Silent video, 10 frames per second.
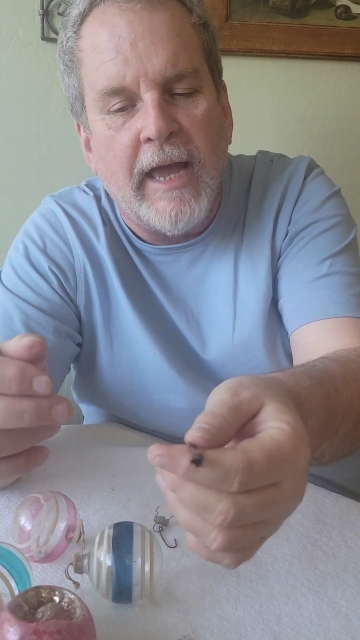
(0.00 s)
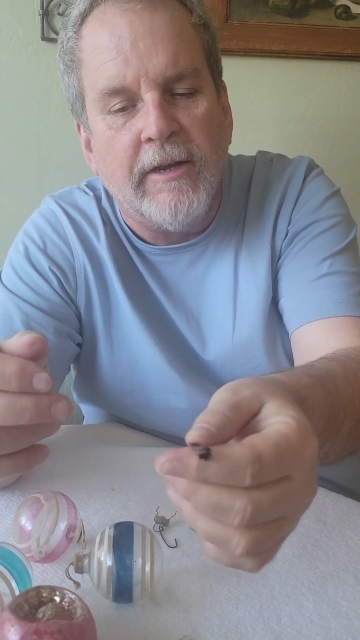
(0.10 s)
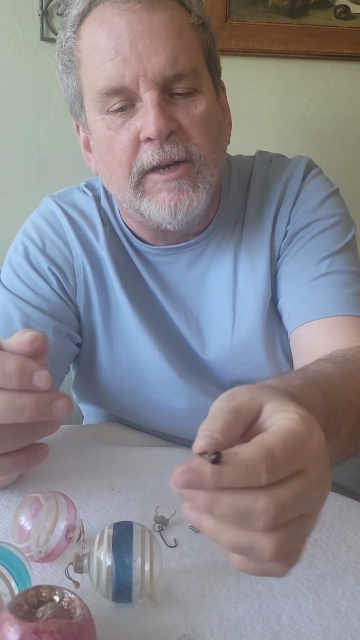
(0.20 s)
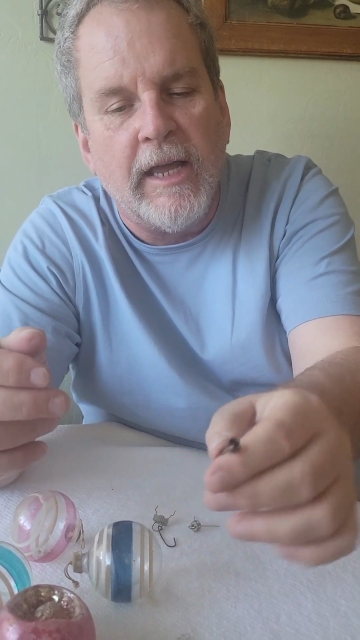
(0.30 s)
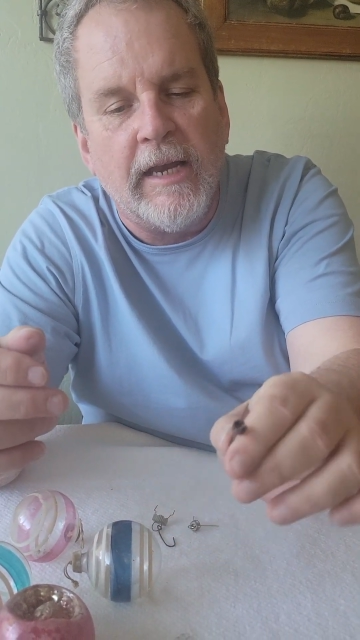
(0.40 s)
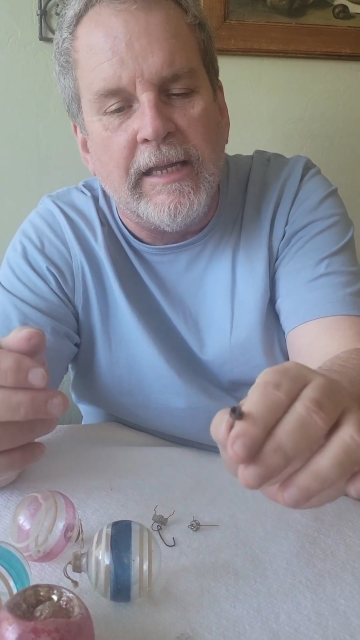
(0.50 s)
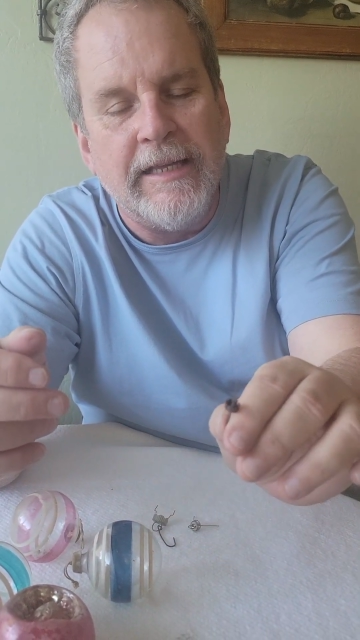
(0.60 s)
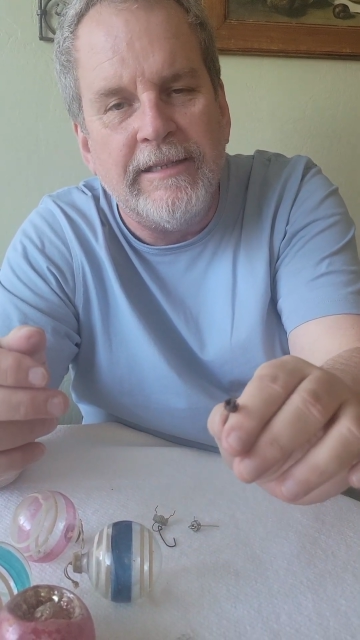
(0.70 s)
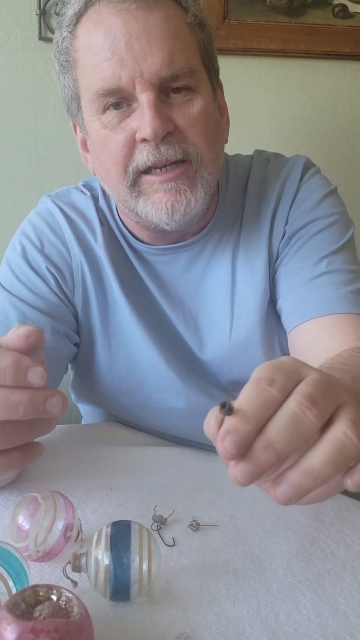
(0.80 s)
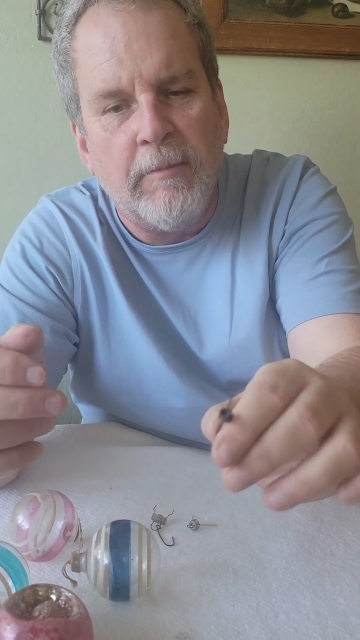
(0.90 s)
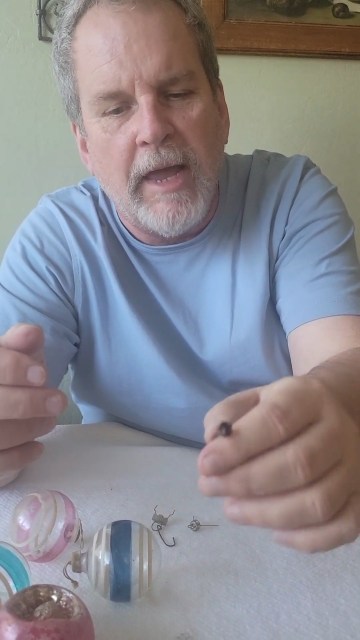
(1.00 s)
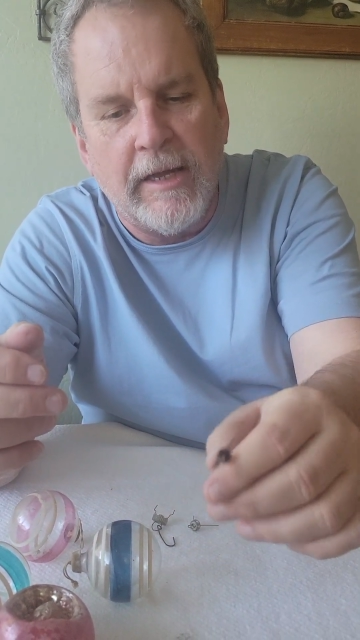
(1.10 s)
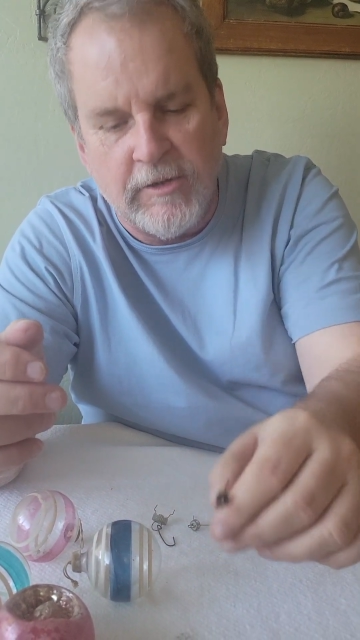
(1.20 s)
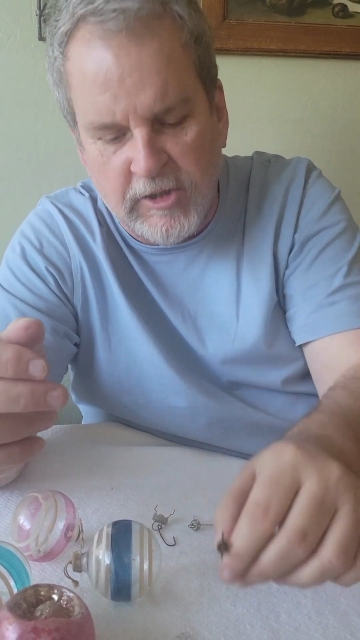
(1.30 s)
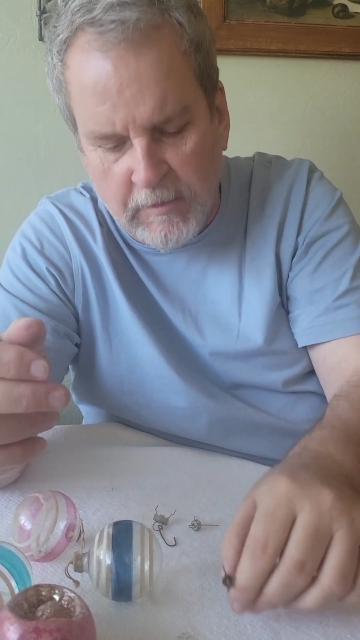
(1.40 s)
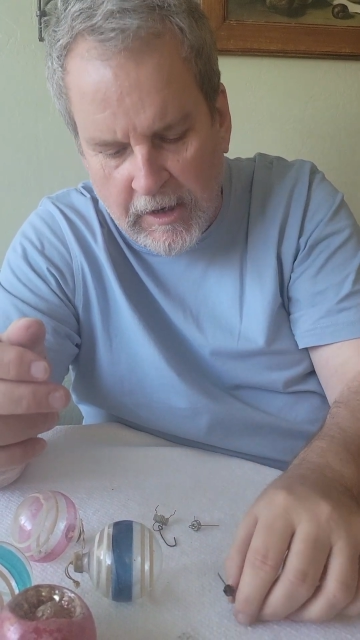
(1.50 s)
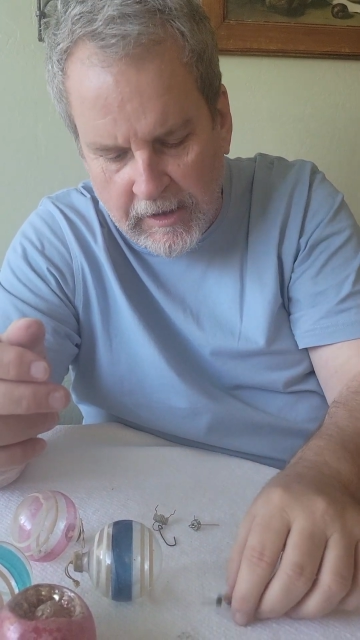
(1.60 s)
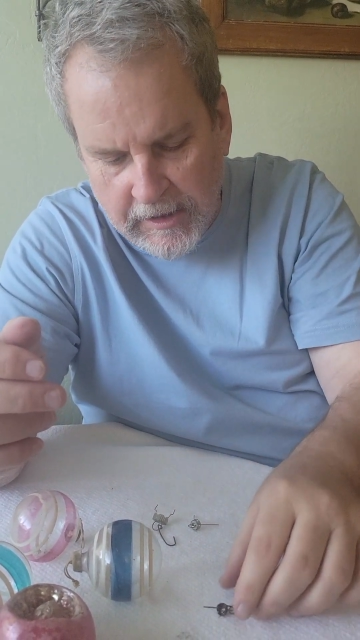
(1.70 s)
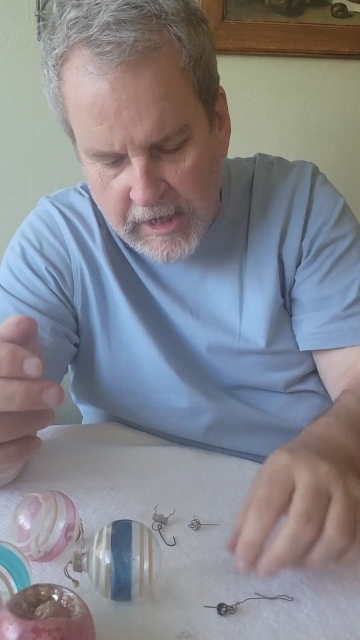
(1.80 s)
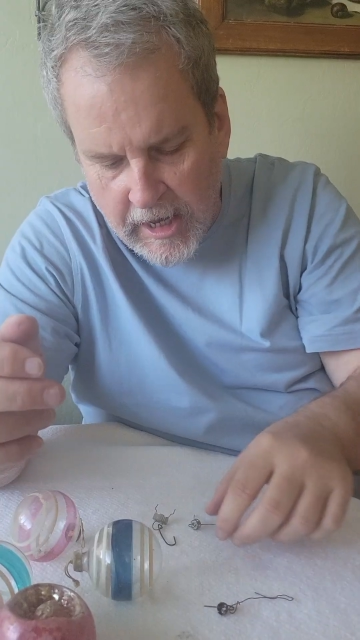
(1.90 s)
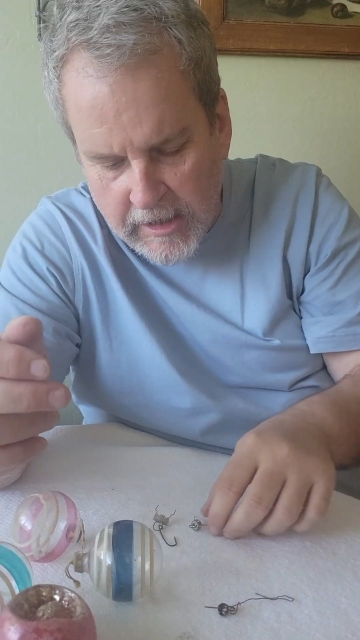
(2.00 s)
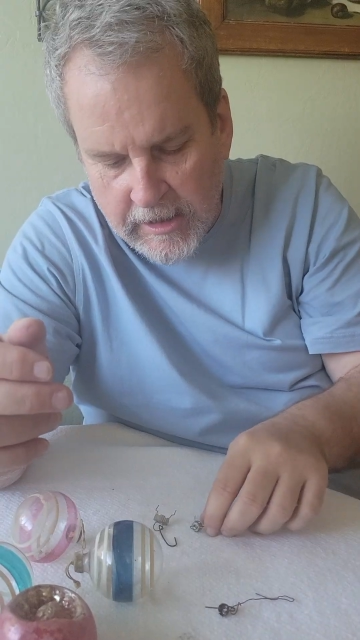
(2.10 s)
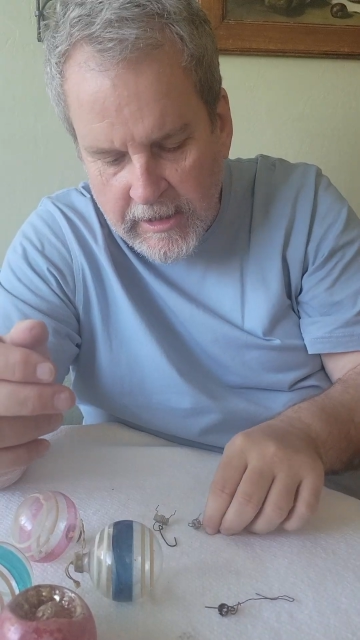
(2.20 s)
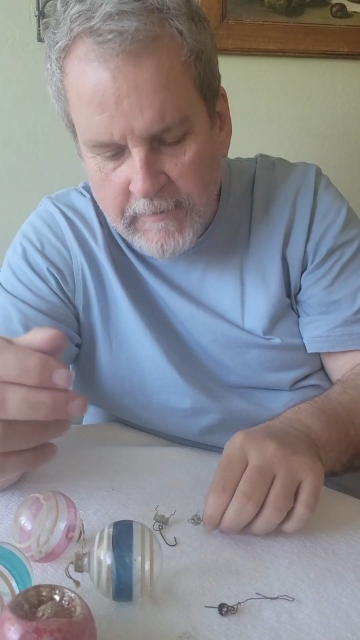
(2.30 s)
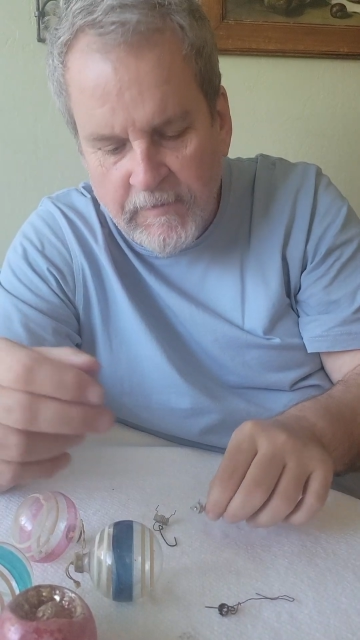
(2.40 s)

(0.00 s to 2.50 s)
and easy to make and smartly done.